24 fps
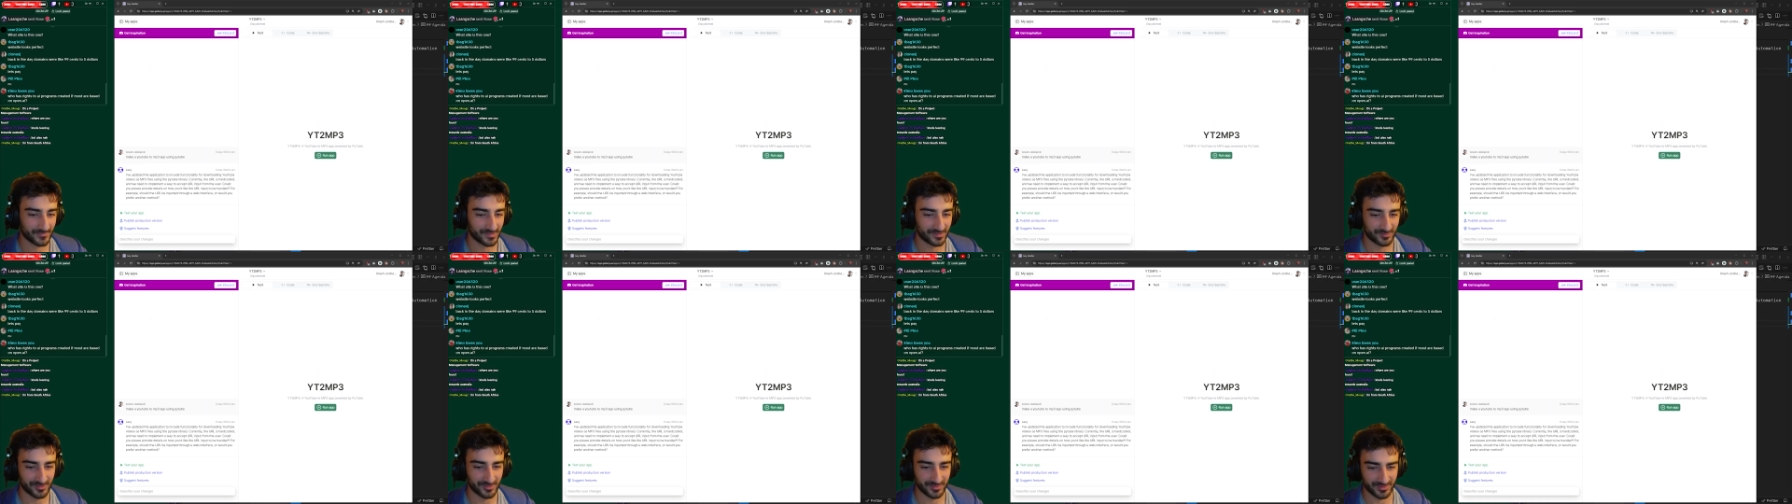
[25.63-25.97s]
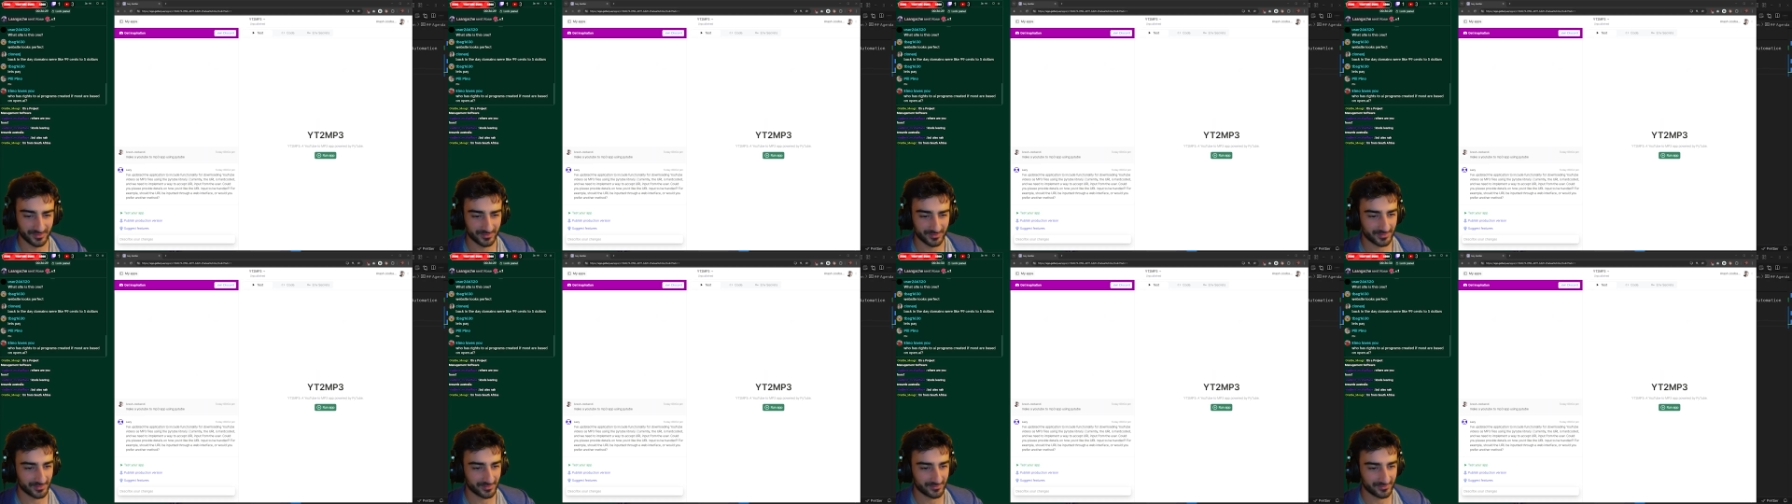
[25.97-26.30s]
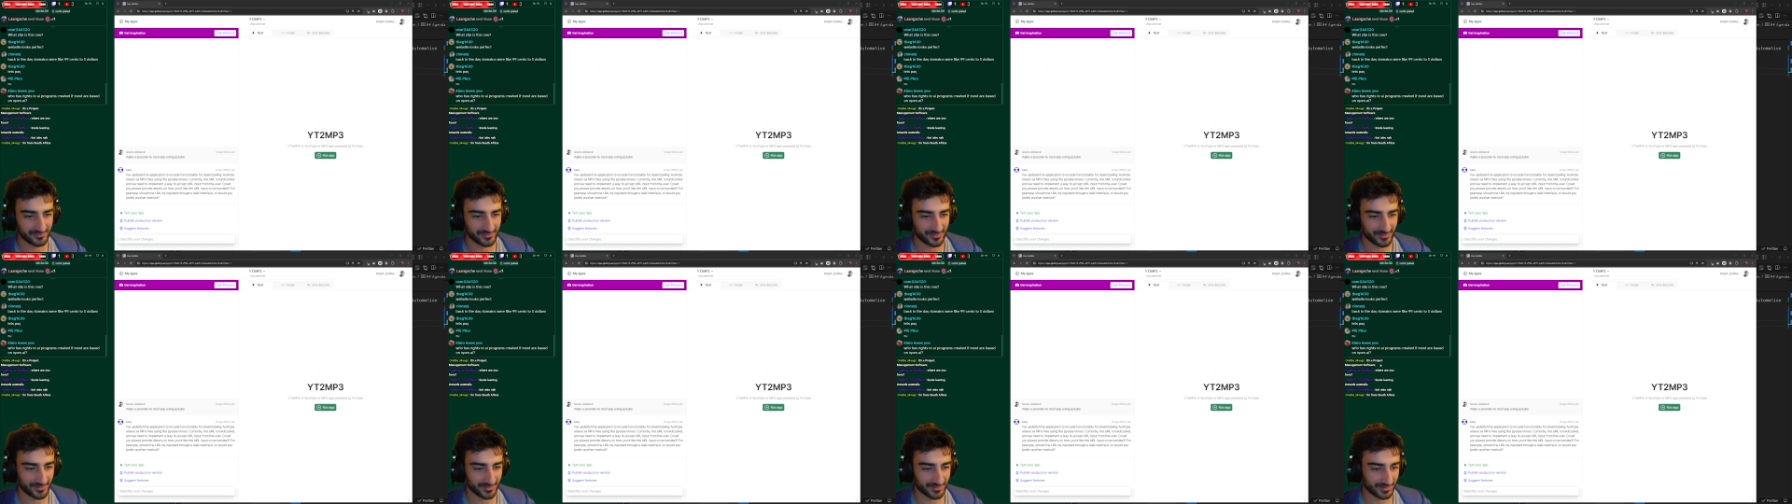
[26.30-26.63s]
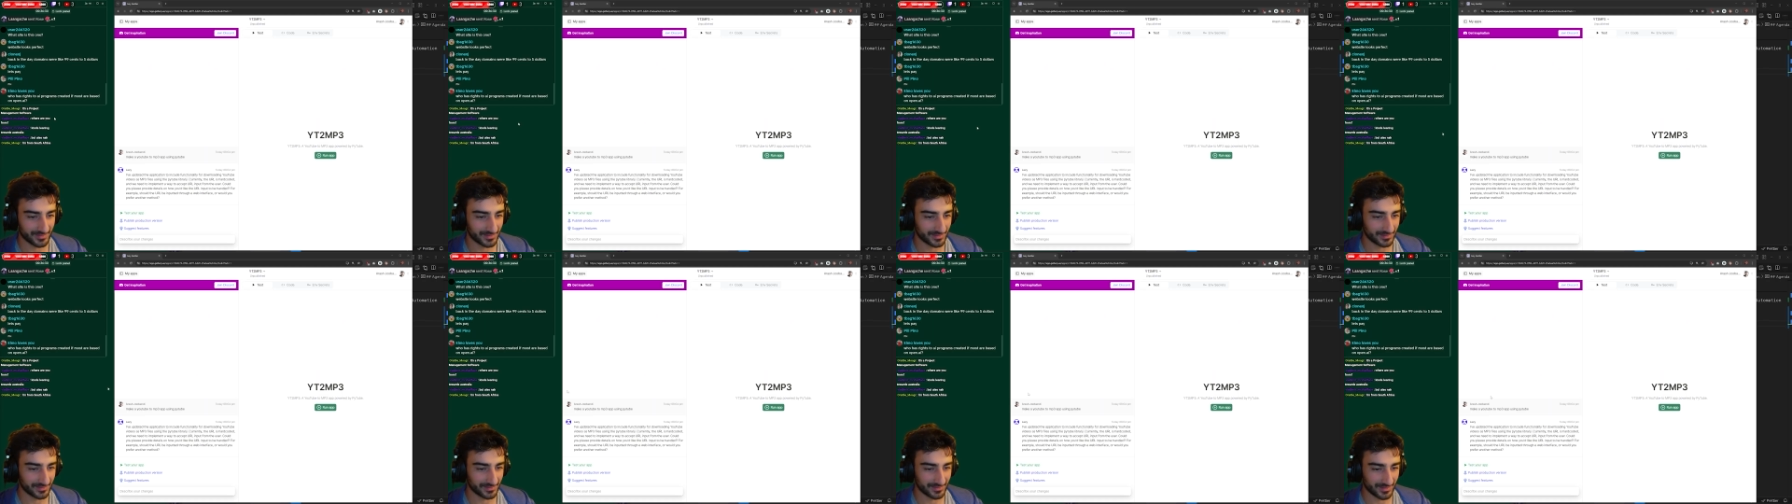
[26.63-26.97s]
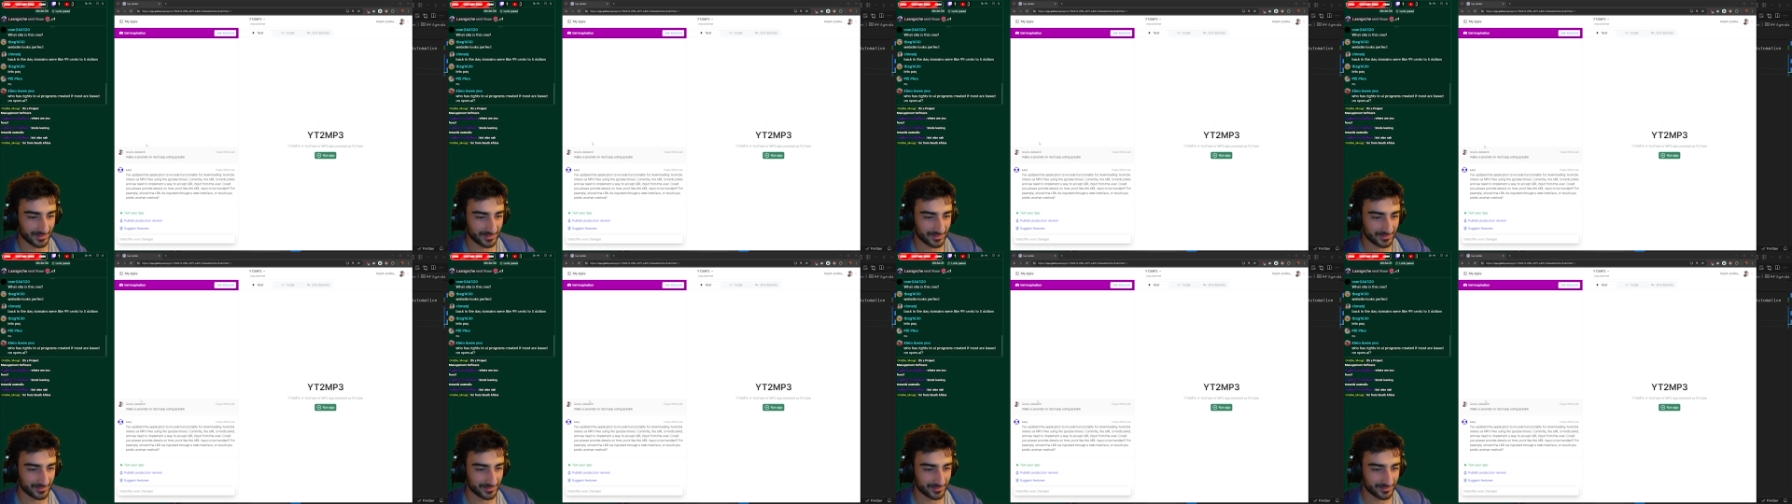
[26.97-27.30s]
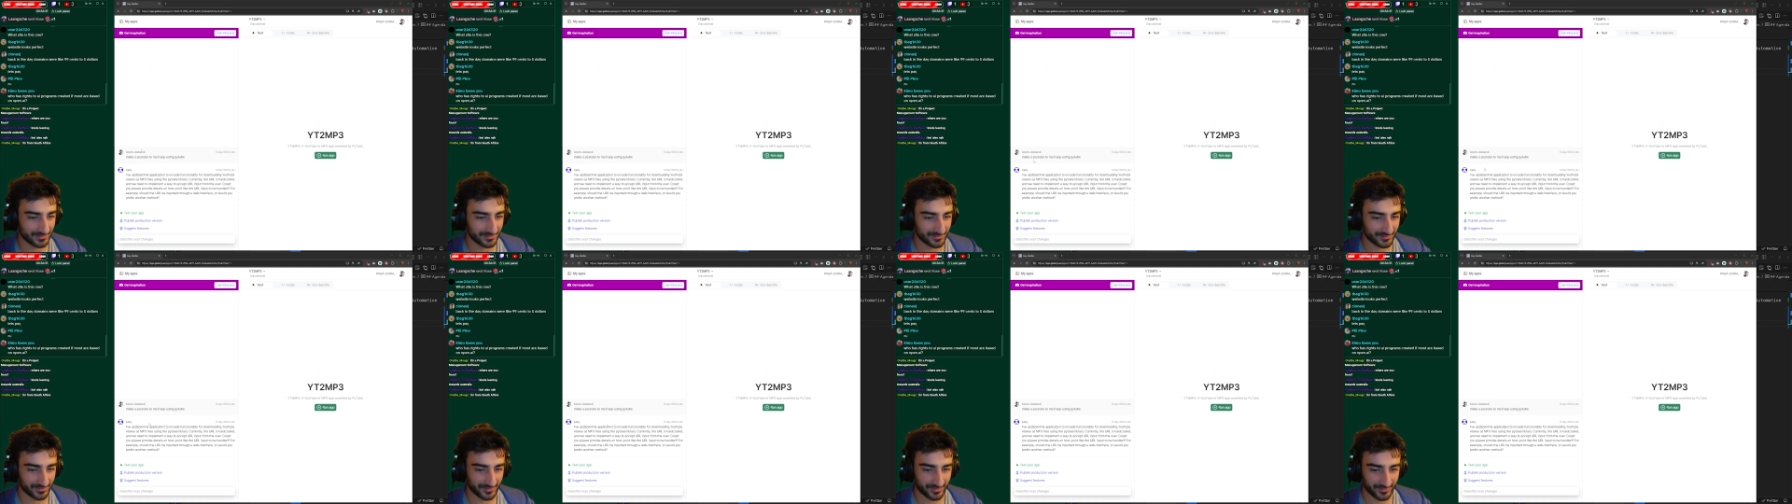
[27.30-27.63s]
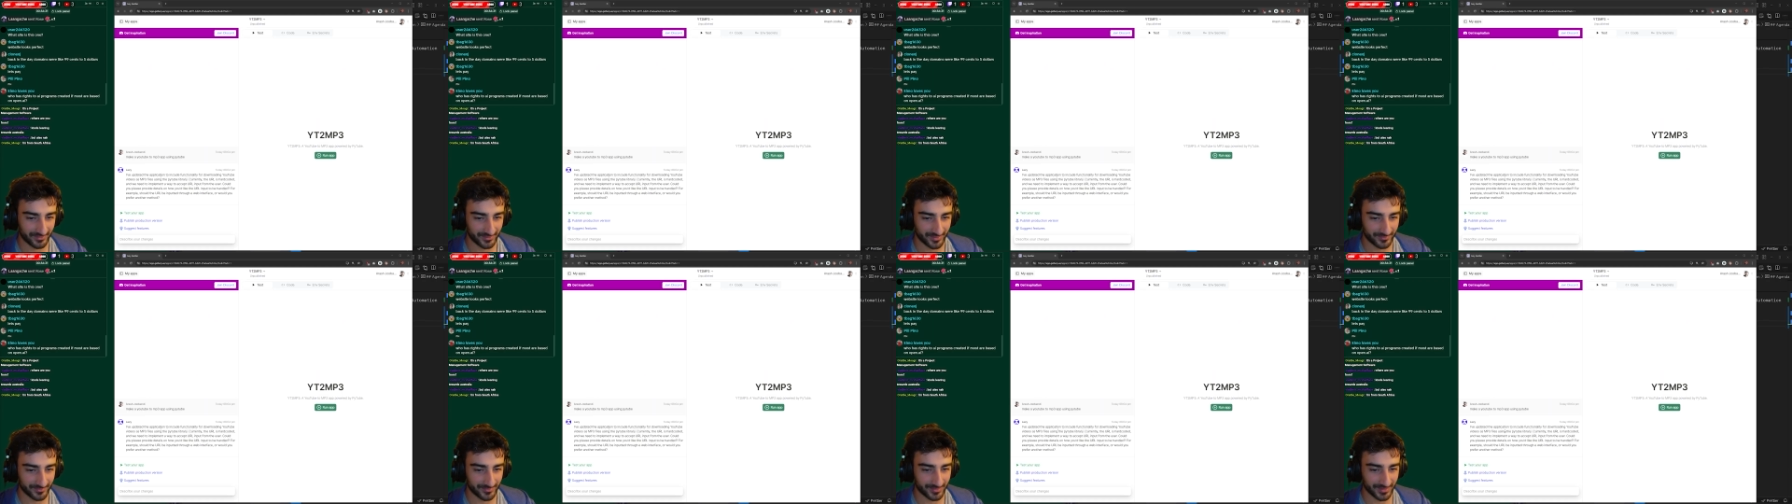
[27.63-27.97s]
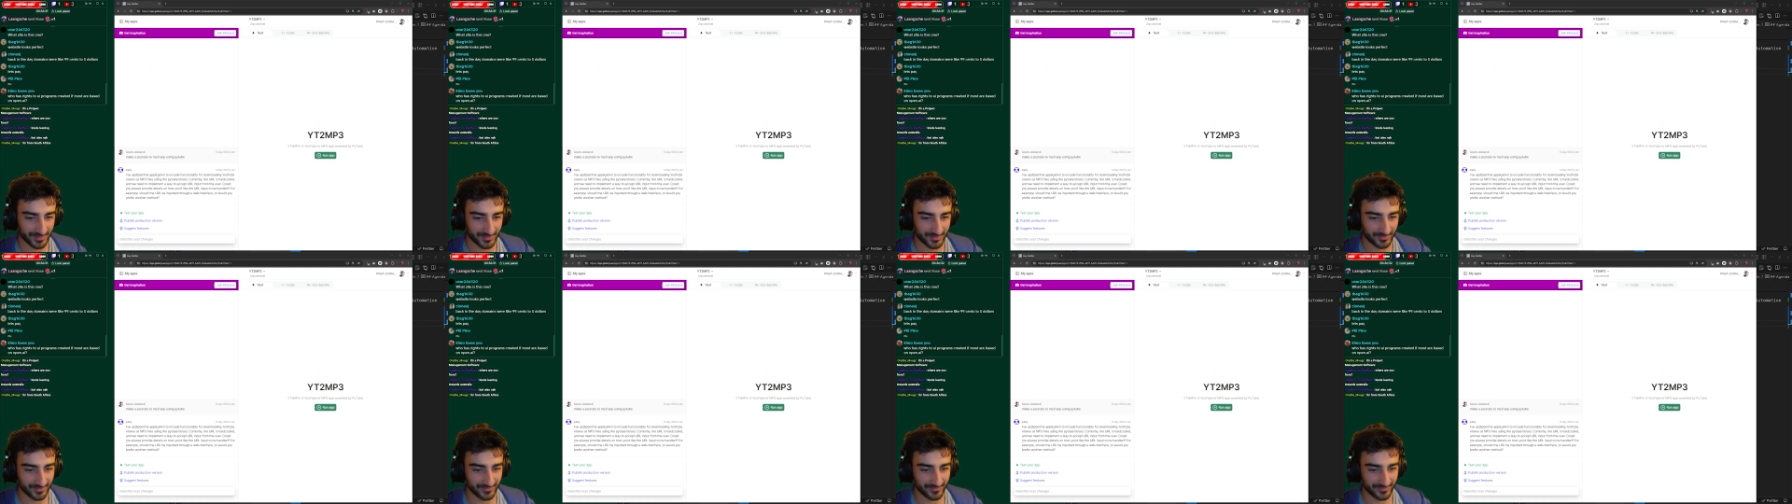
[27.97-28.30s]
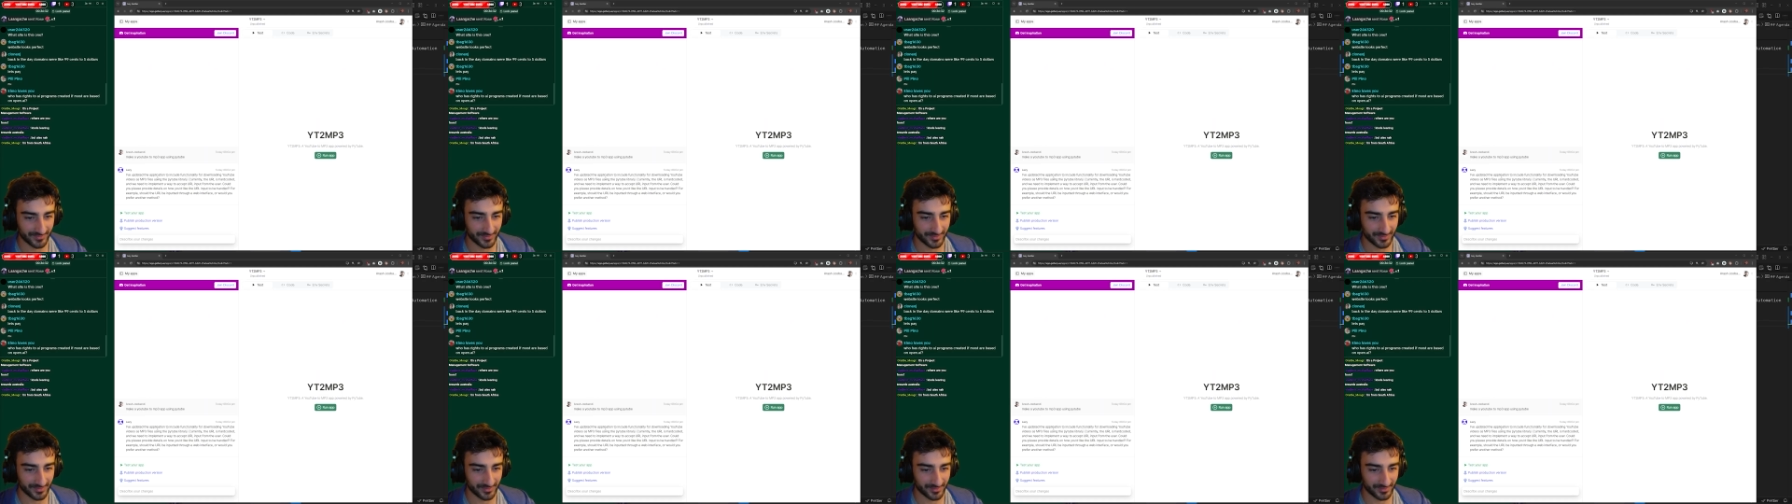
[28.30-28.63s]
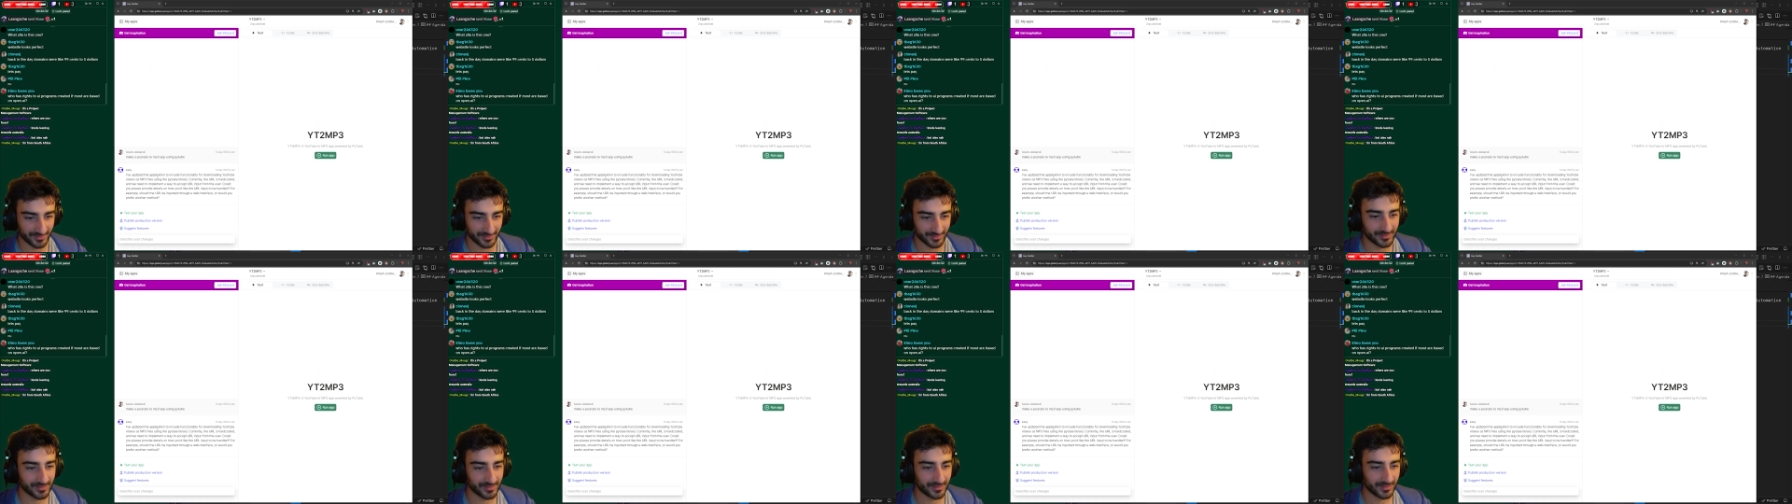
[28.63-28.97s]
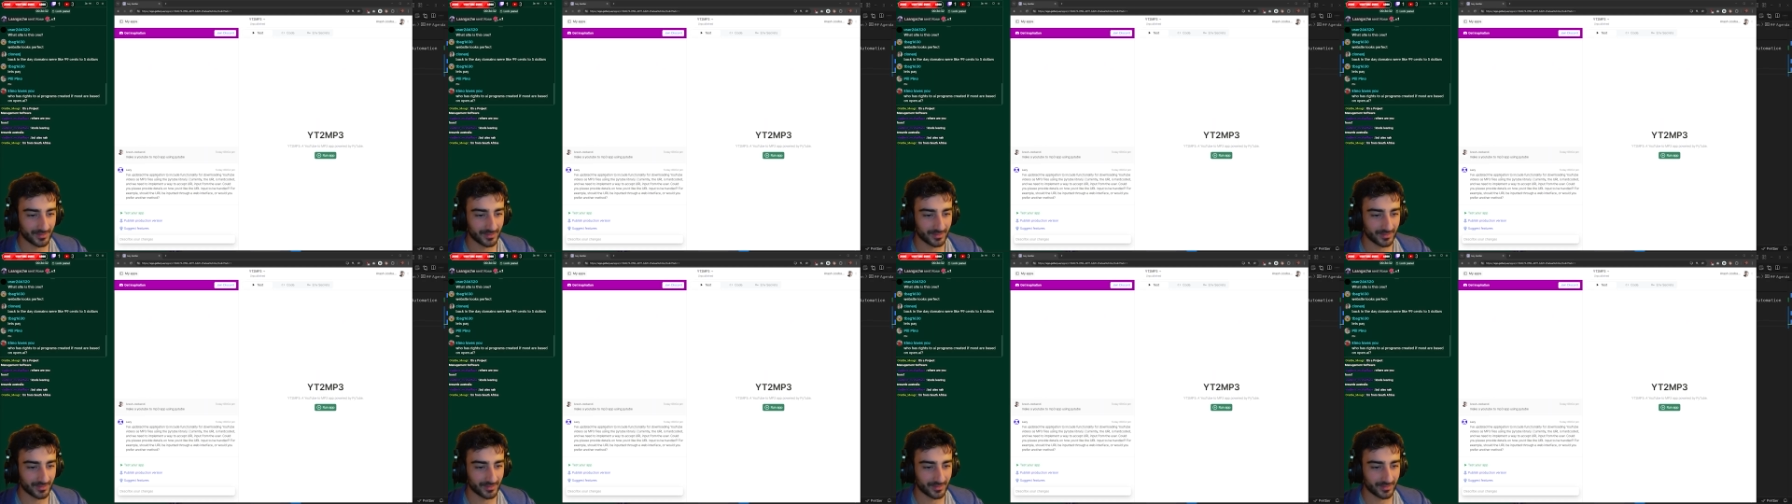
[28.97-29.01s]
Well, that was so fast. In less than three minutes, we've got a